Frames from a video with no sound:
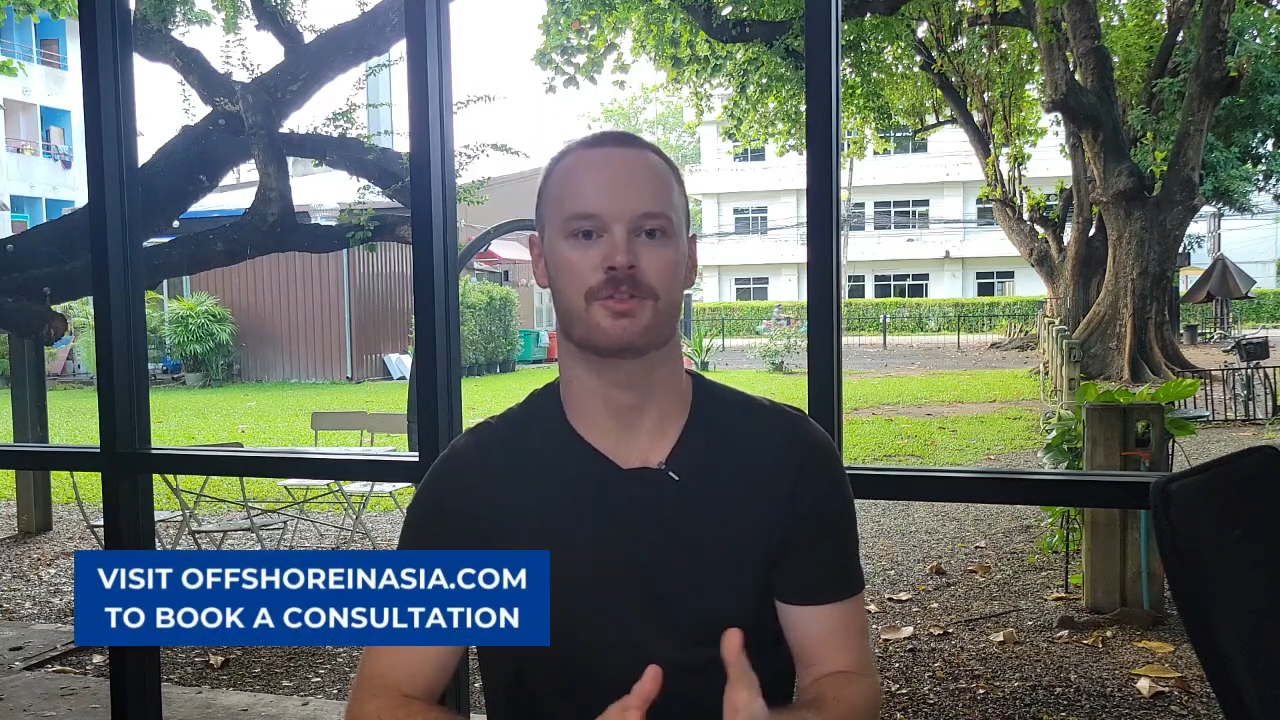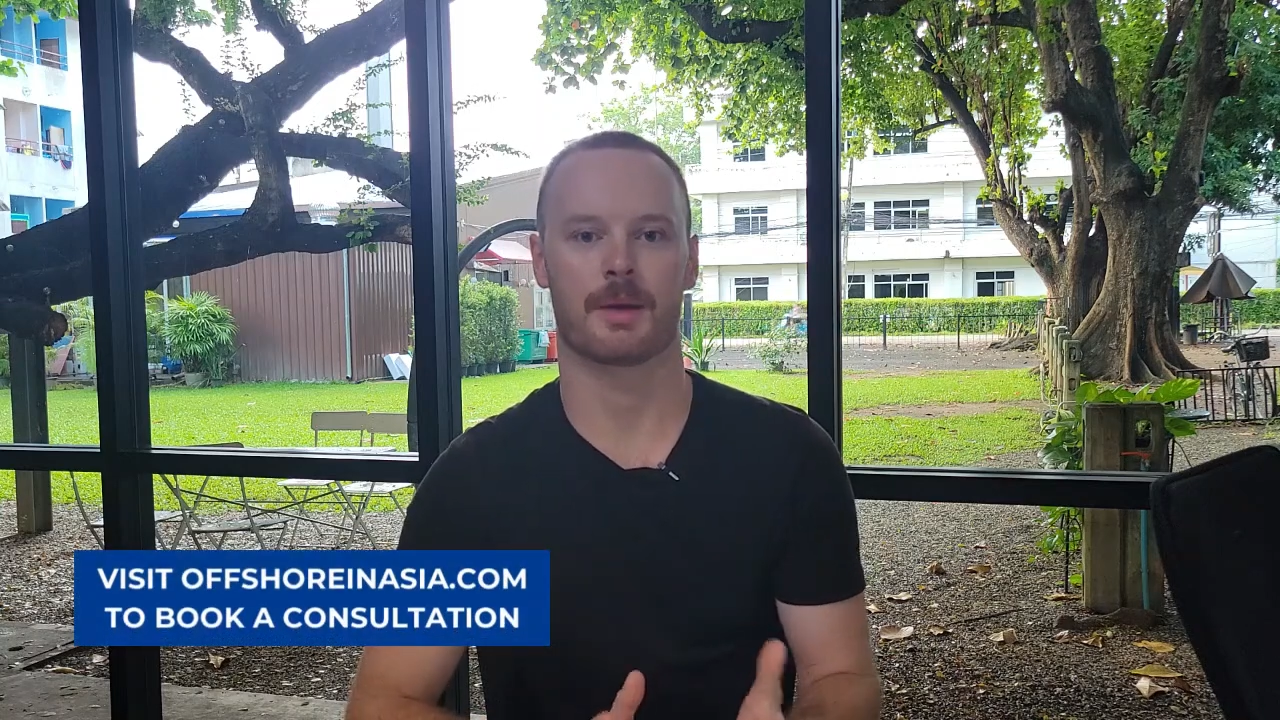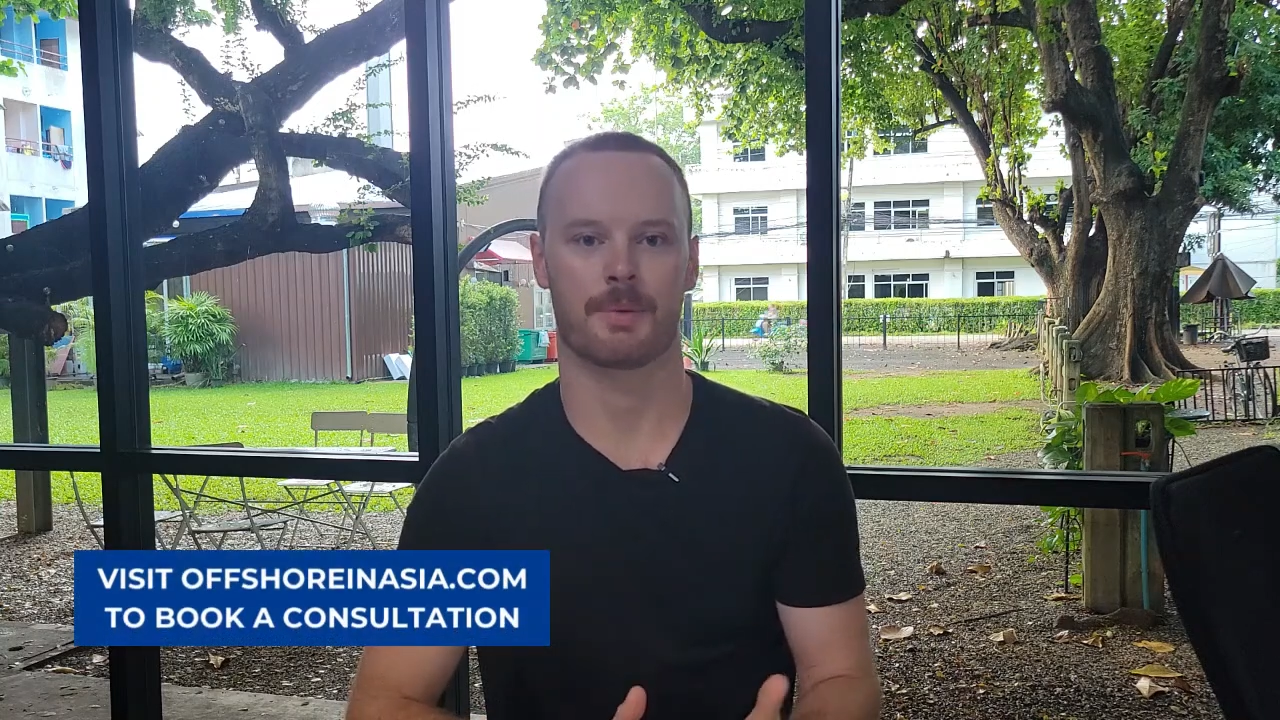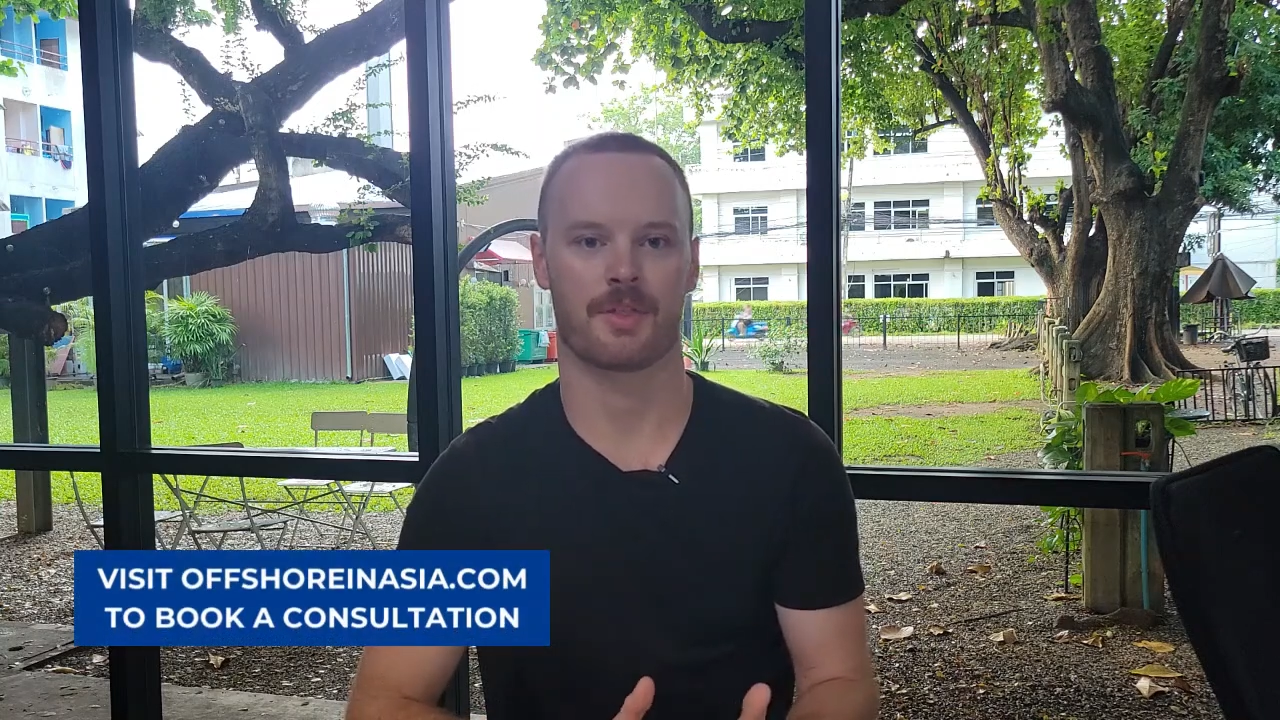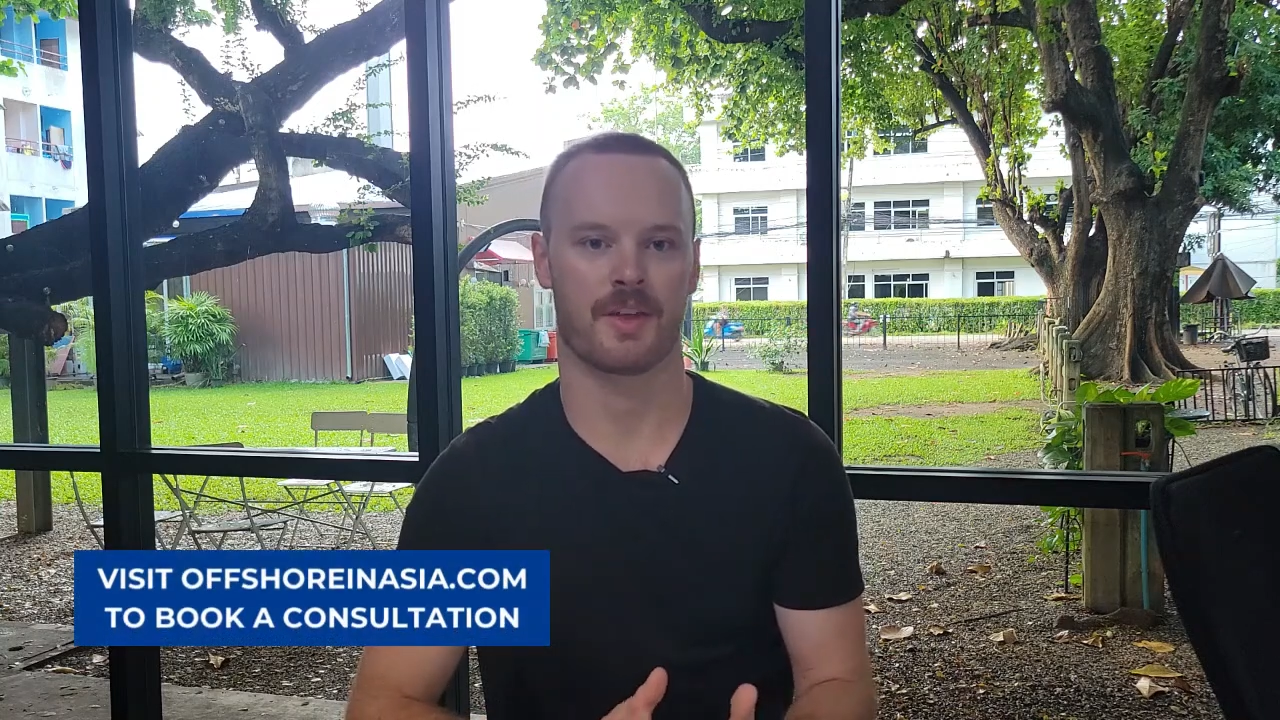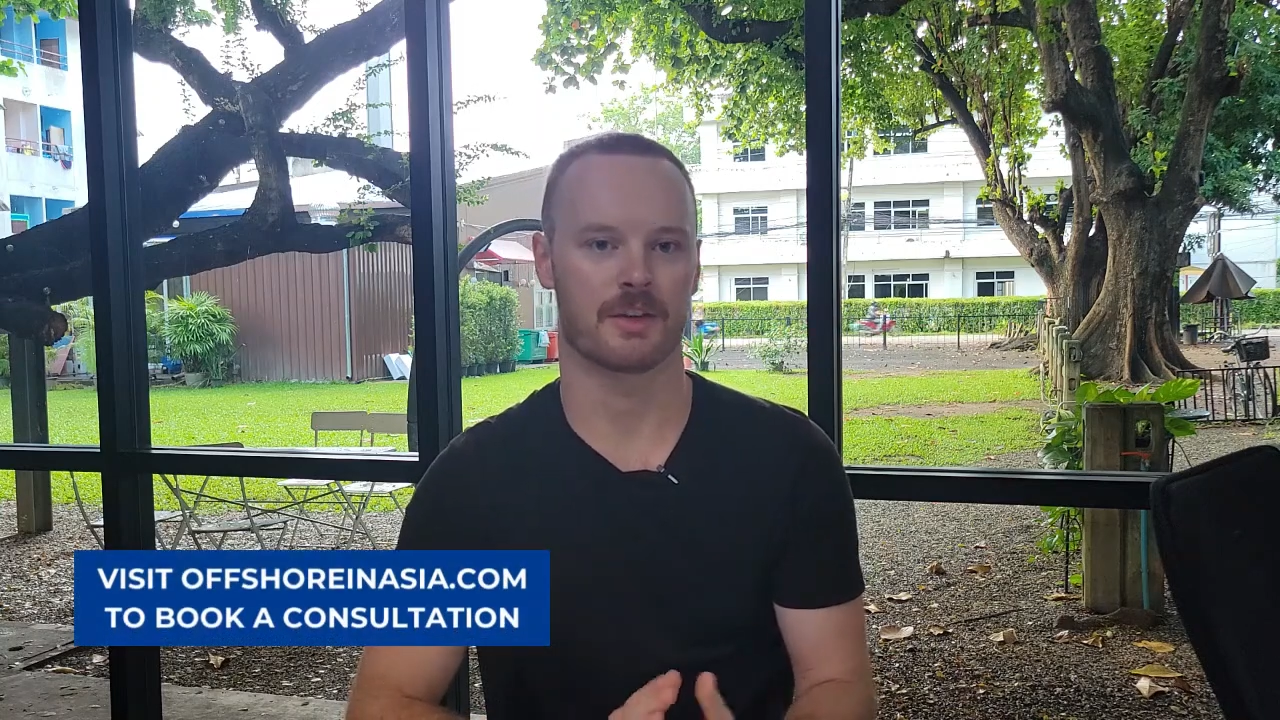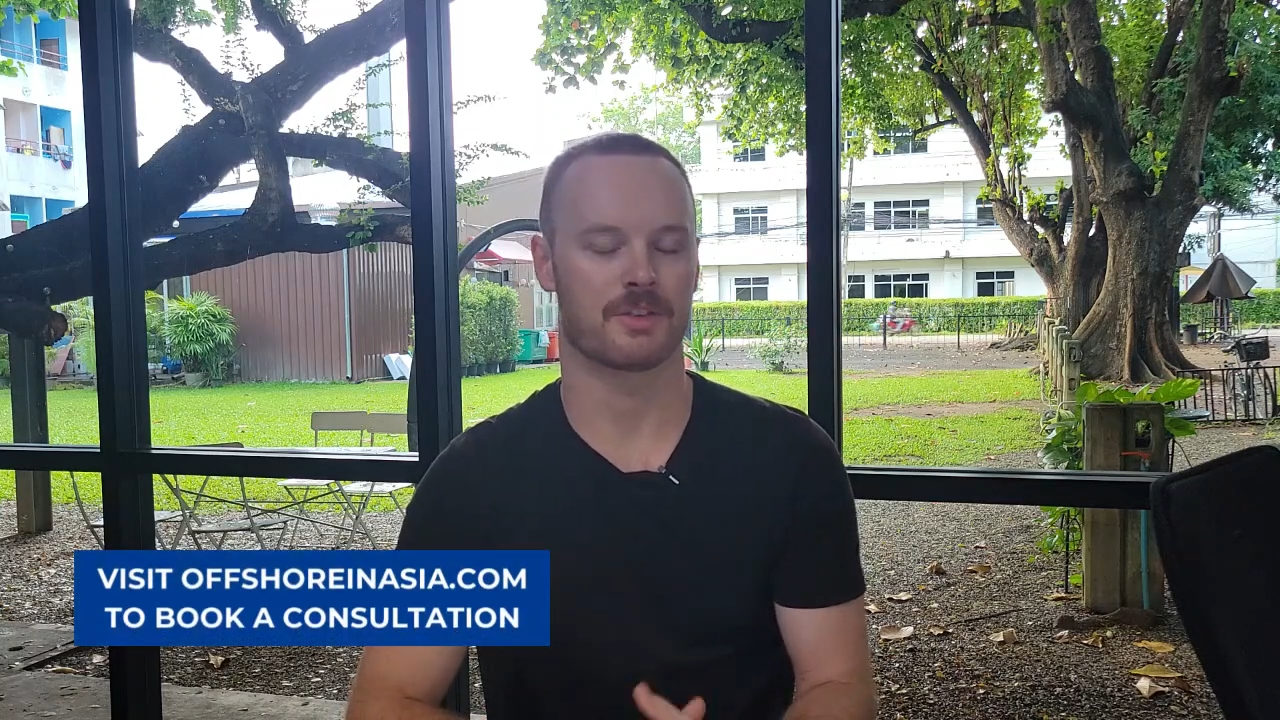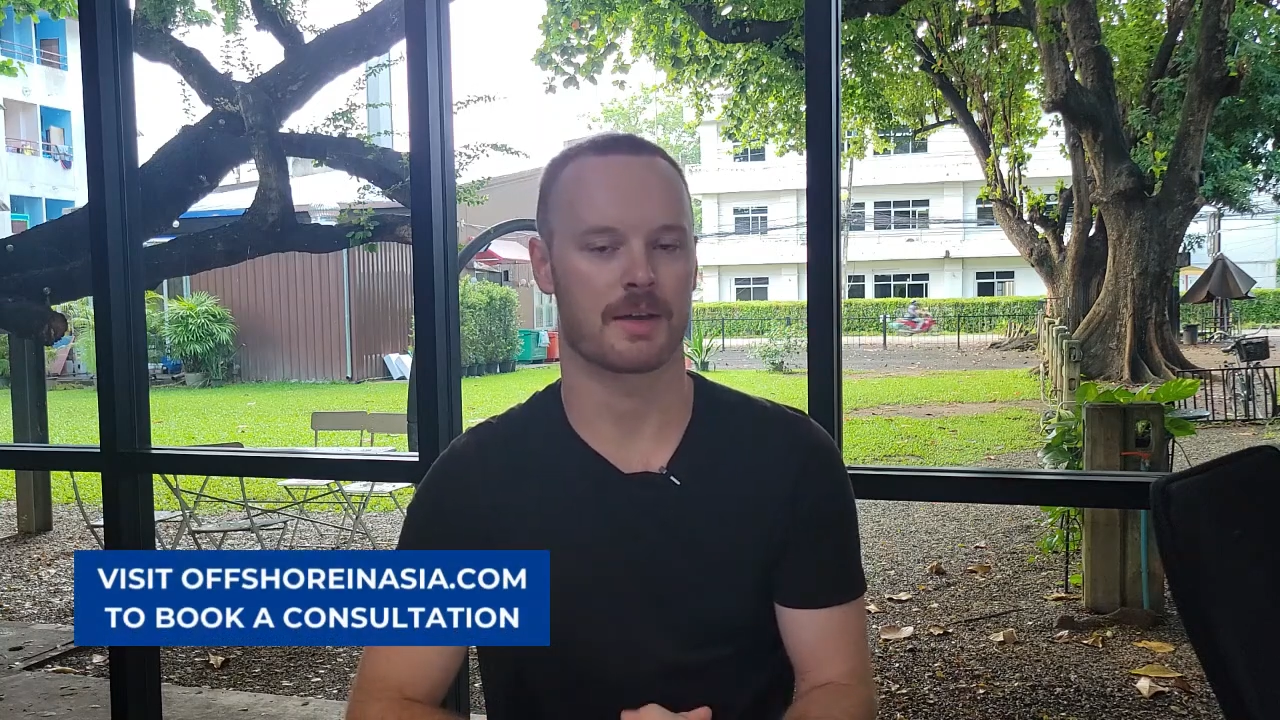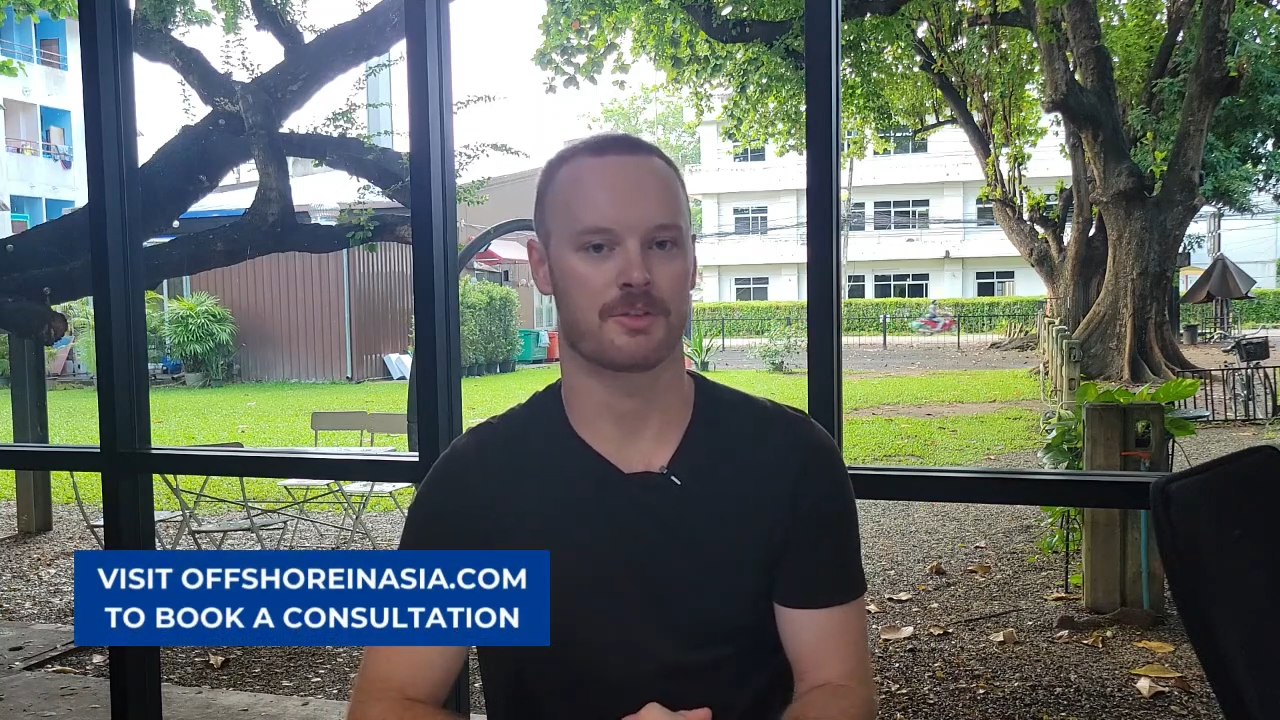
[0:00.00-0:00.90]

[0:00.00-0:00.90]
separate things you